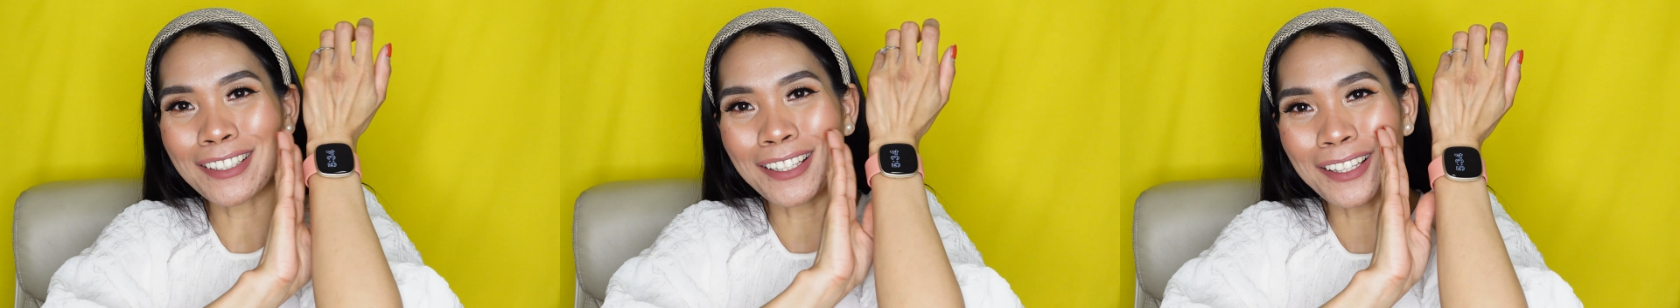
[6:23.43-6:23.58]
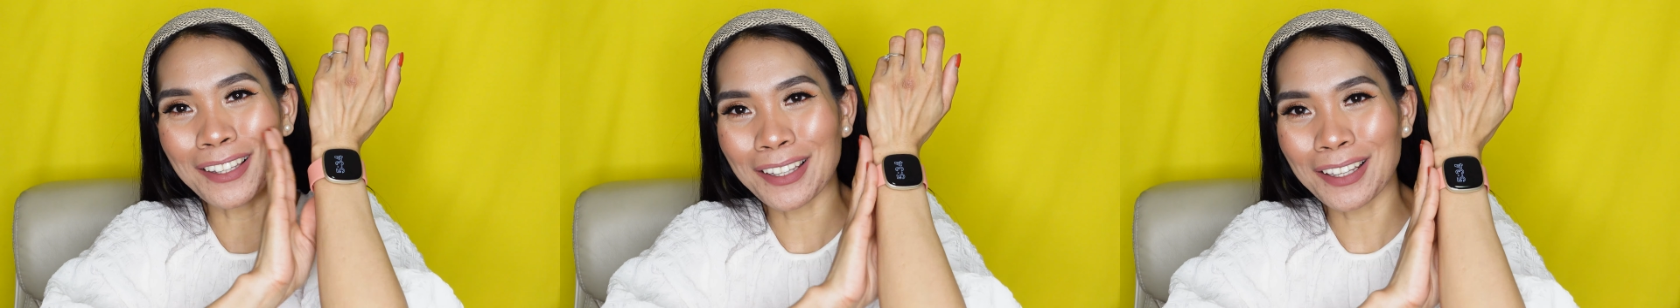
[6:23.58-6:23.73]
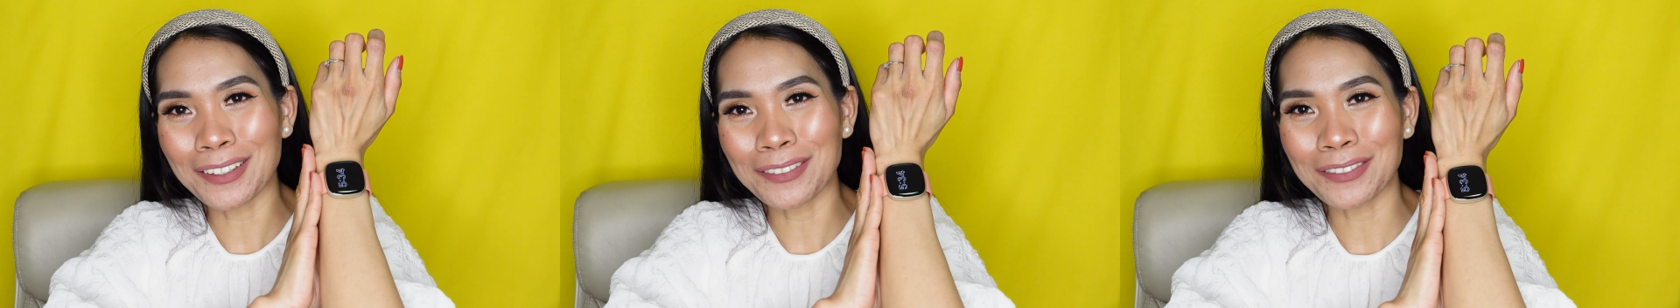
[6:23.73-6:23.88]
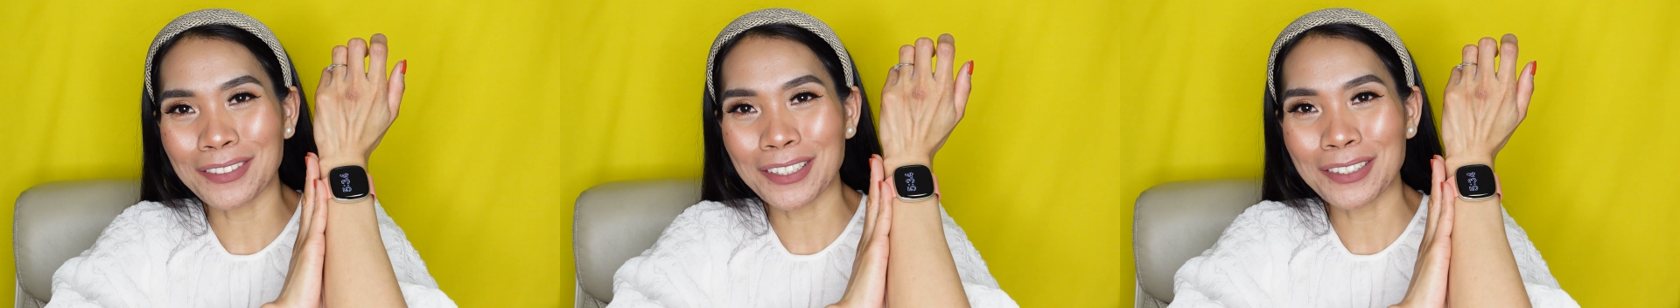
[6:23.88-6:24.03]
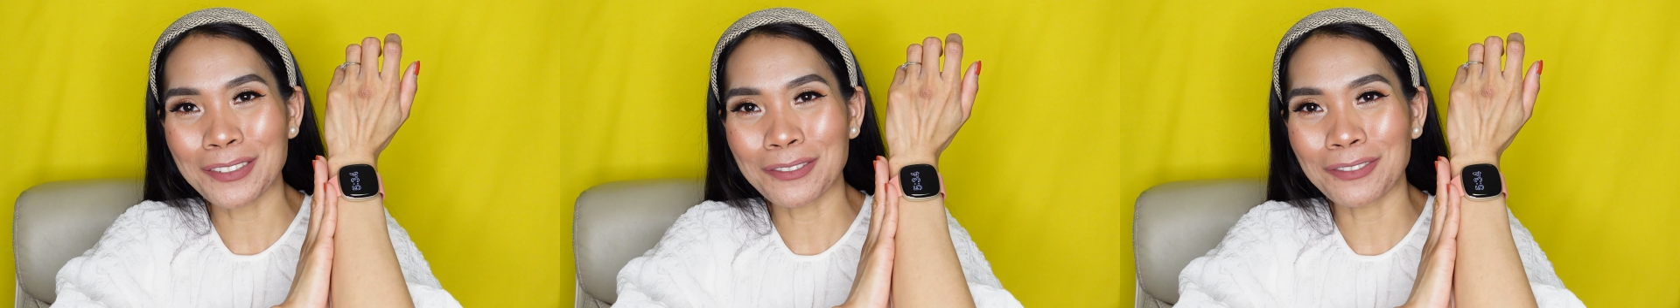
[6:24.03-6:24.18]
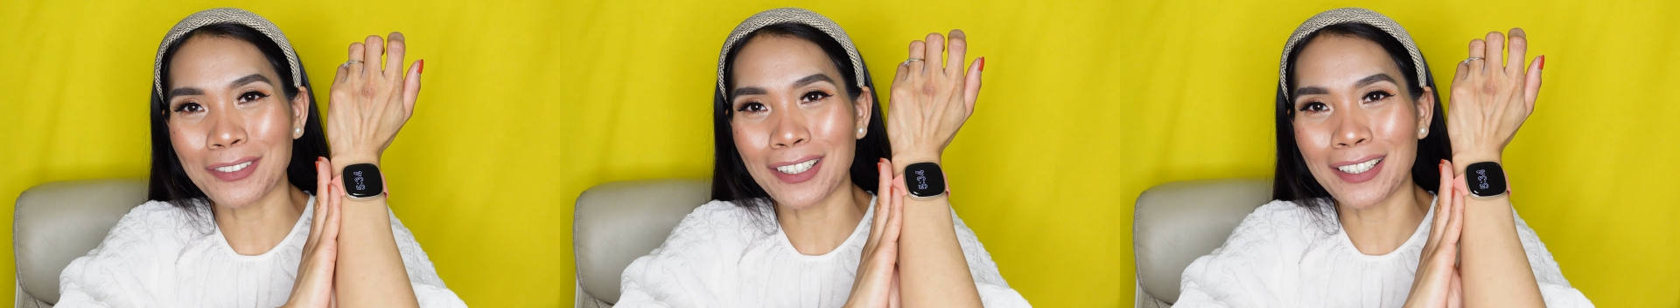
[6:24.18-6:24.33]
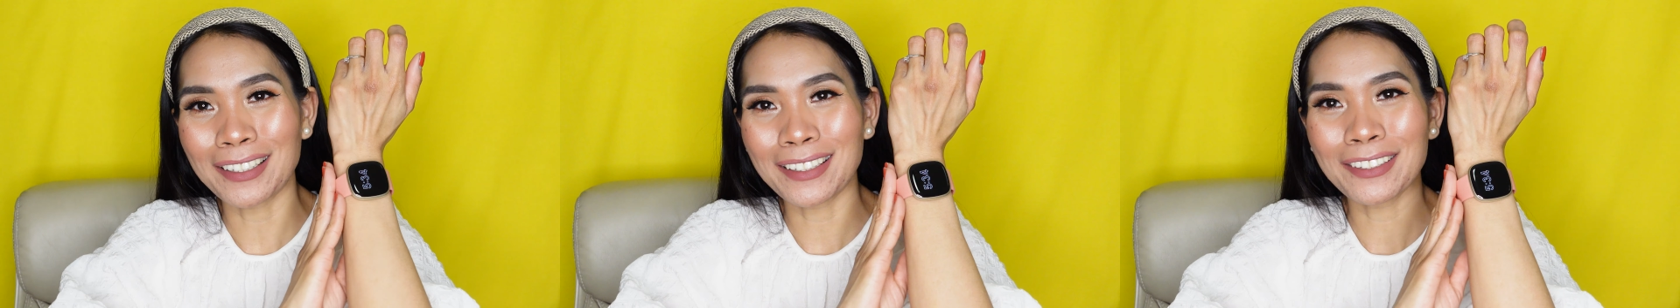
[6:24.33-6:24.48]
I love this
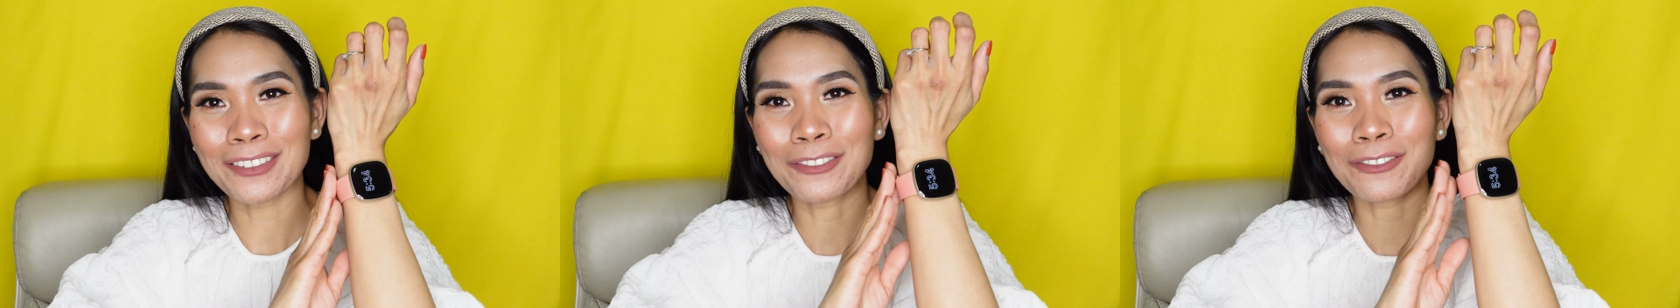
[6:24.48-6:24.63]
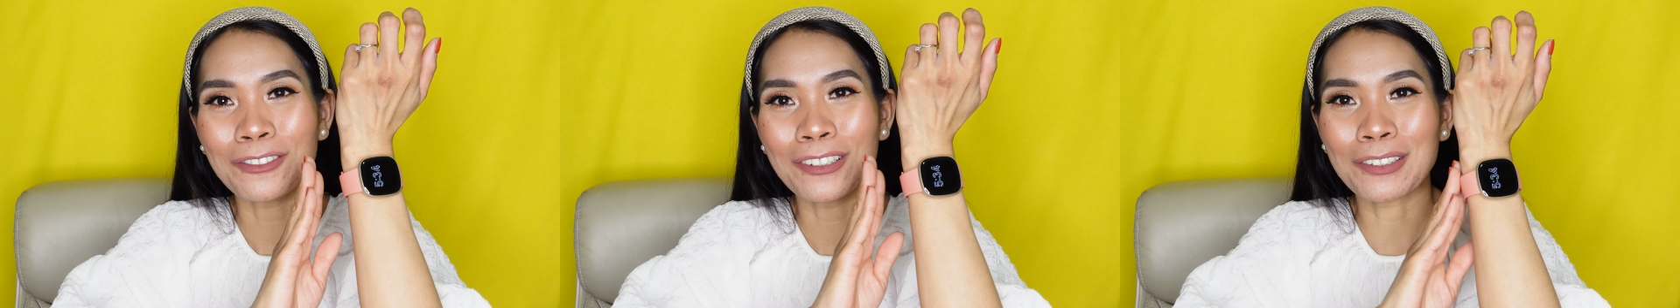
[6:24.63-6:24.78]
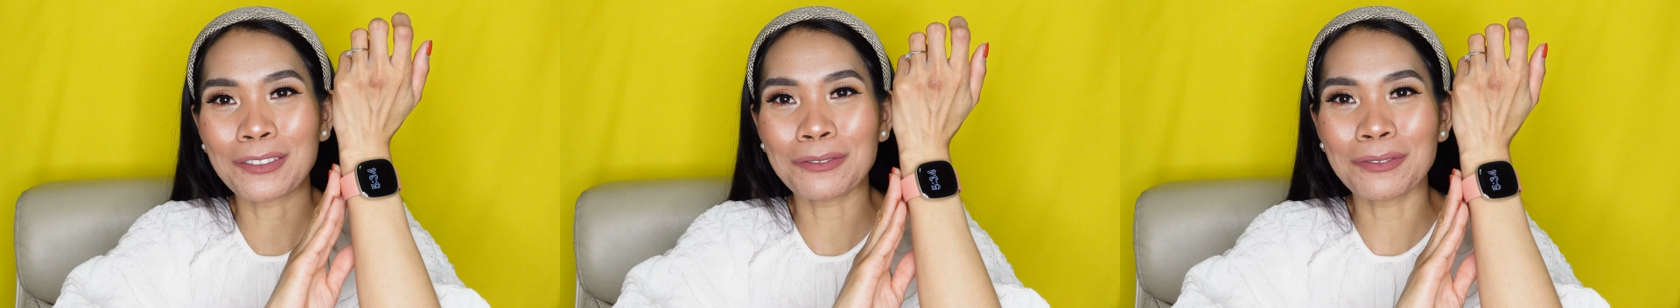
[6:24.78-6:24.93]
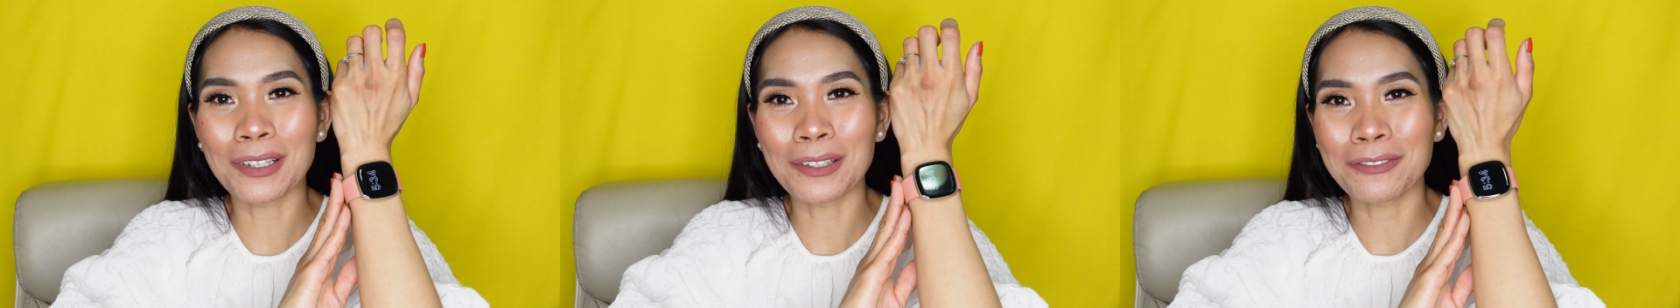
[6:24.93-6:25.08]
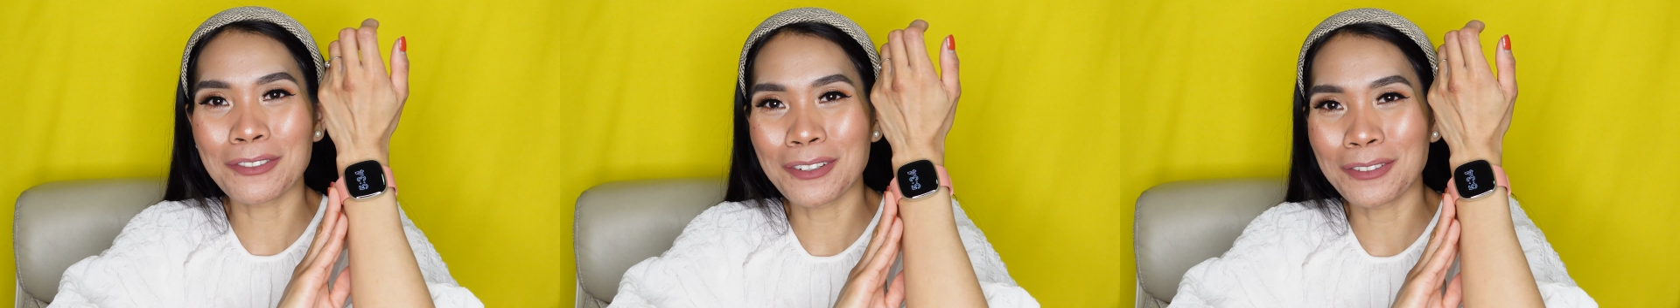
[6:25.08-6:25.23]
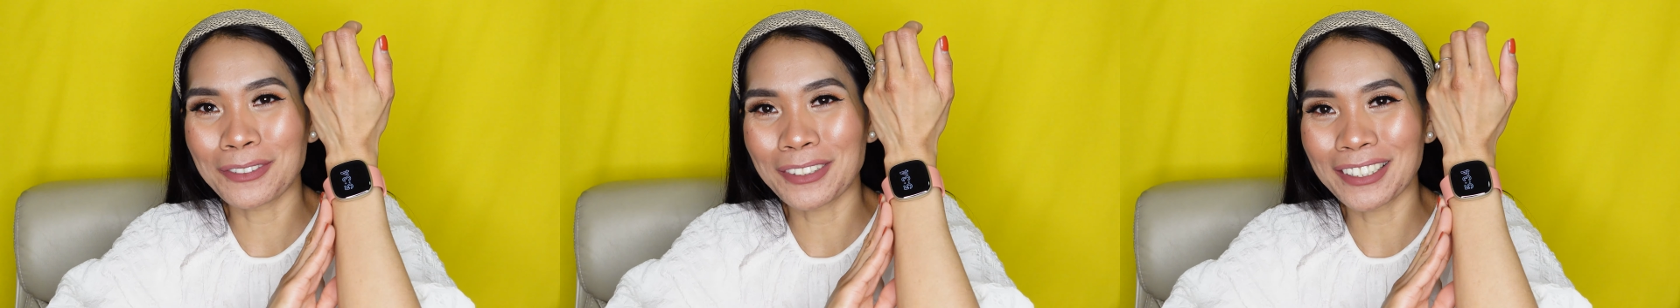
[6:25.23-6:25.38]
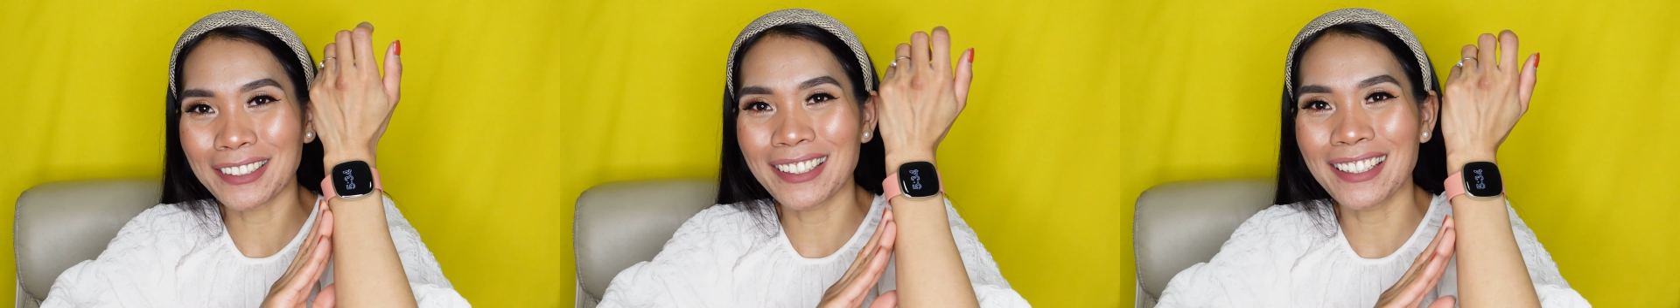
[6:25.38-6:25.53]
one of my
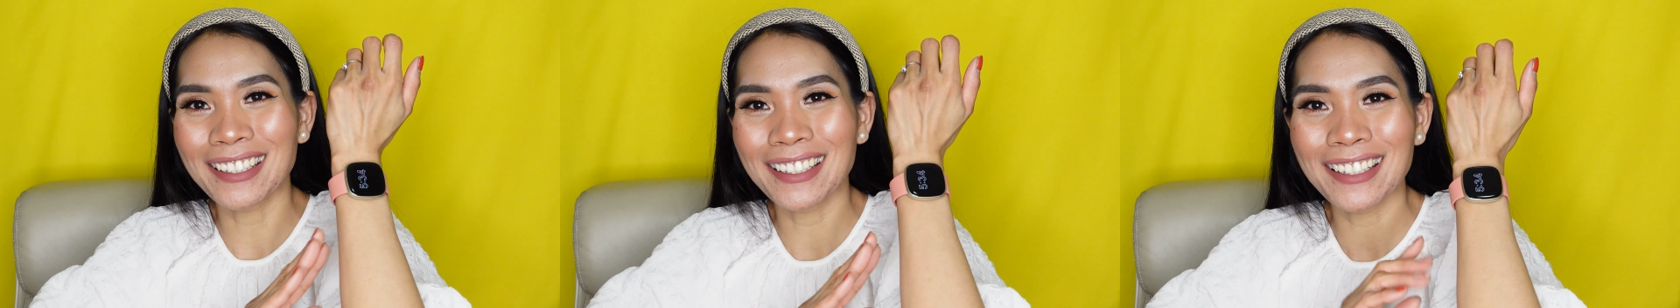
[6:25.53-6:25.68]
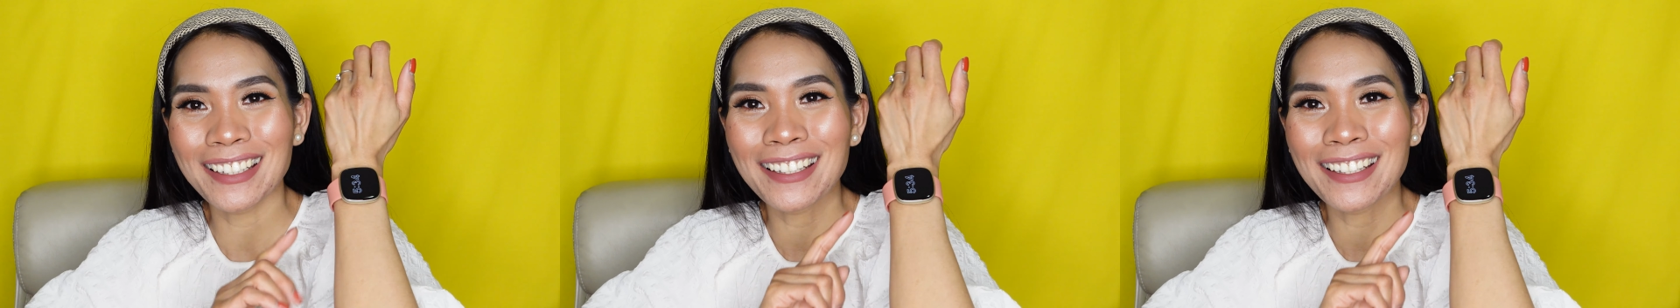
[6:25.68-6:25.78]
favorite